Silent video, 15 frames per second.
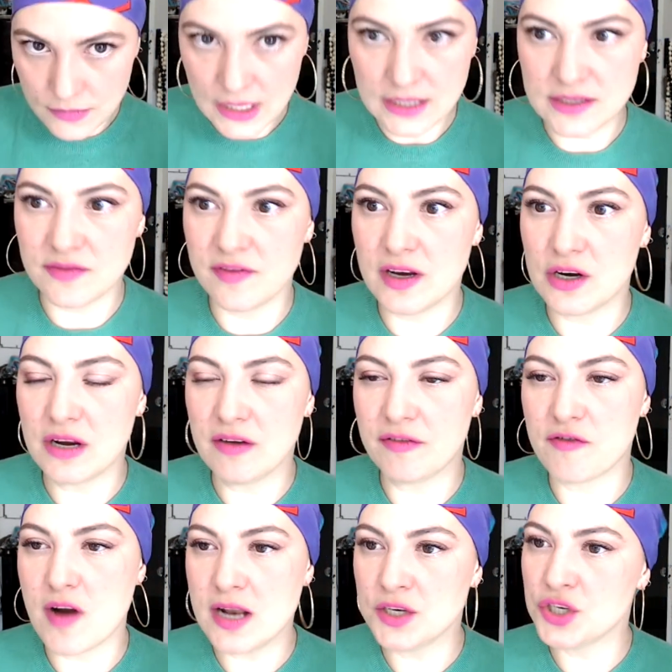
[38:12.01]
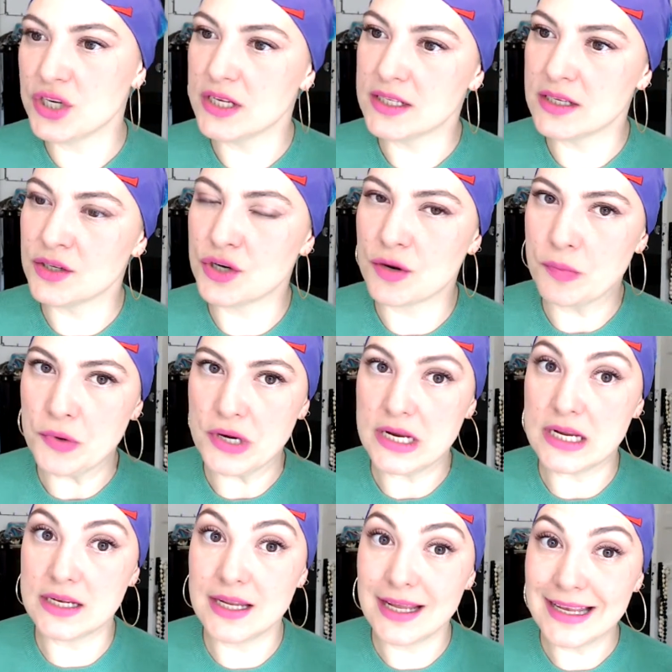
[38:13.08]
It's very French. It's
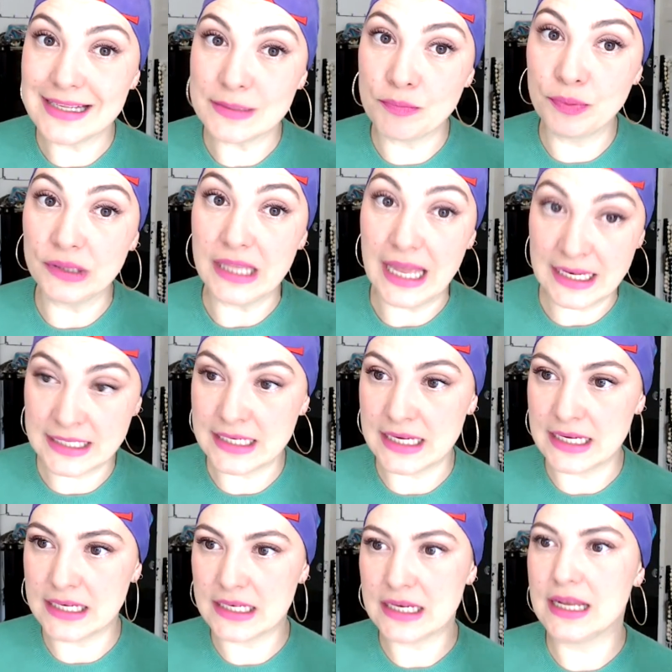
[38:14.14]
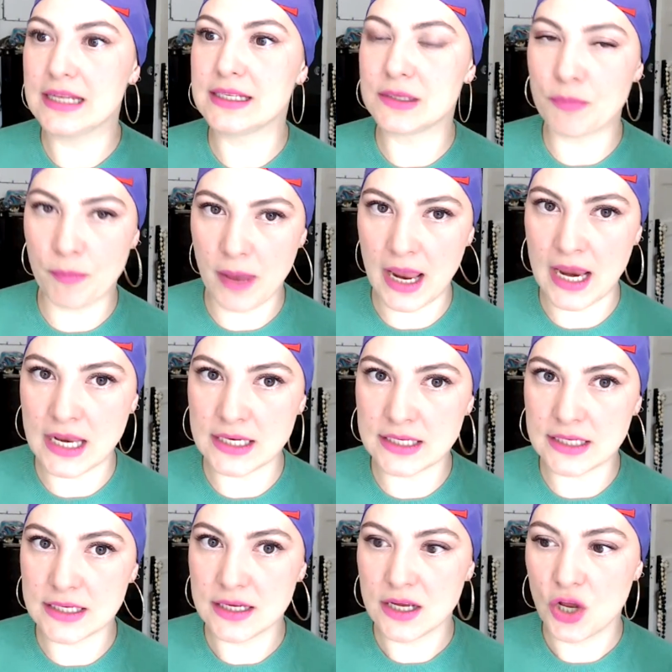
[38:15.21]
interpreted. It's blended. It's made
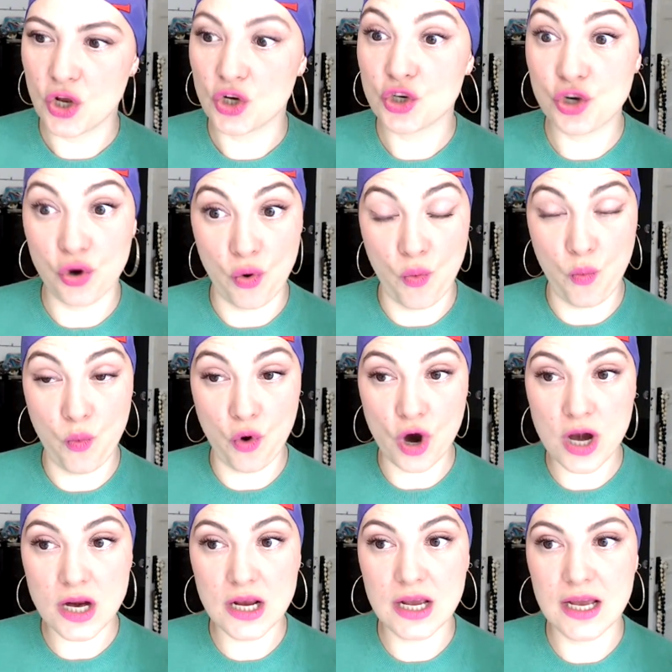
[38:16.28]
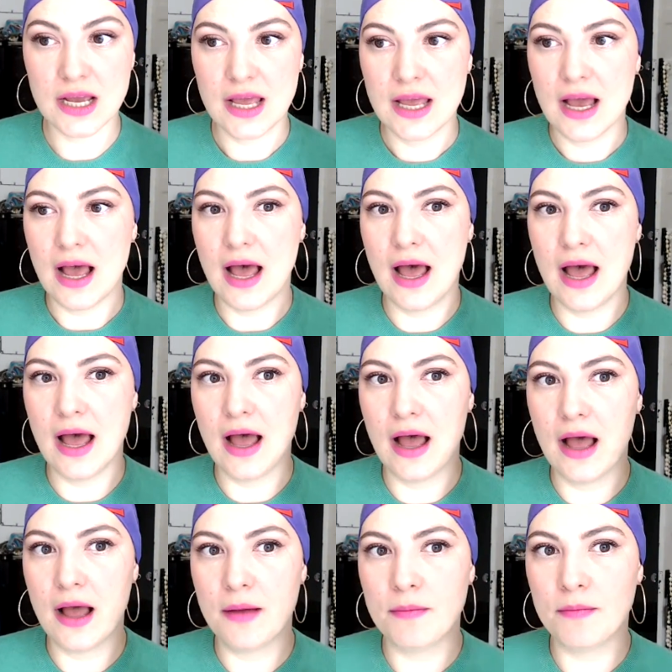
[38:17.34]
to work.
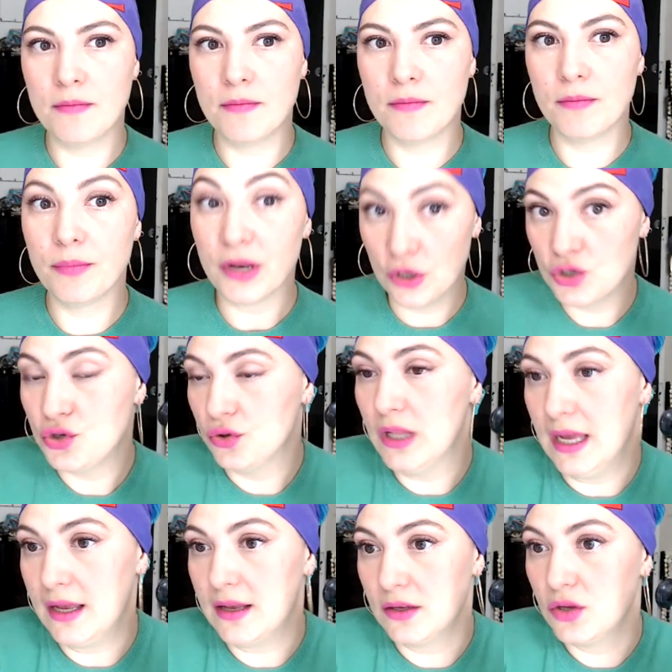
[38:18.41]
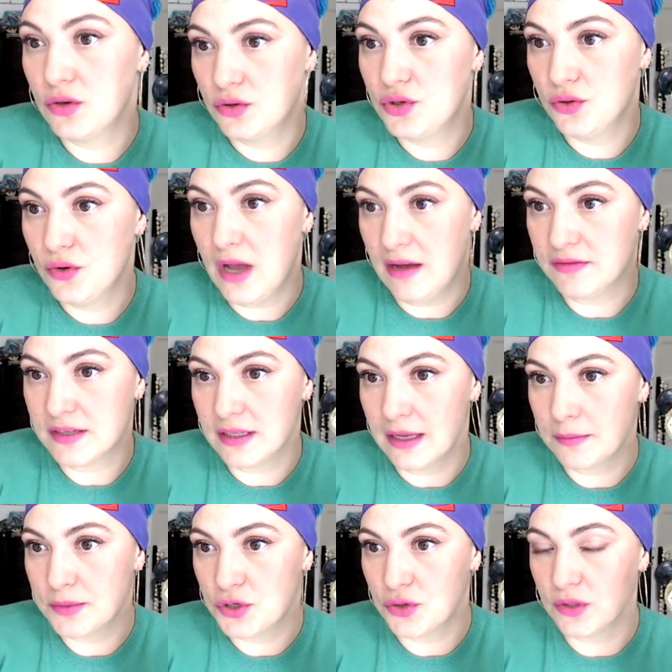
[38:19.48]
But you do have to
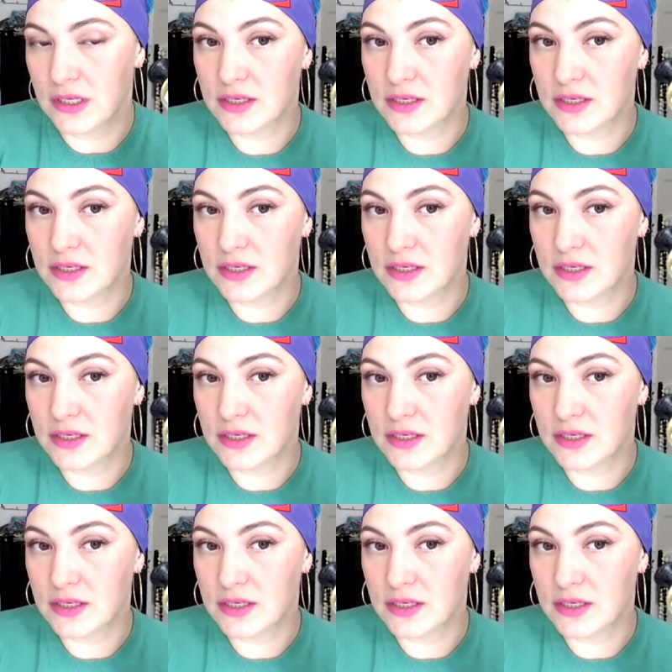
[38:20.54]
like patchouli.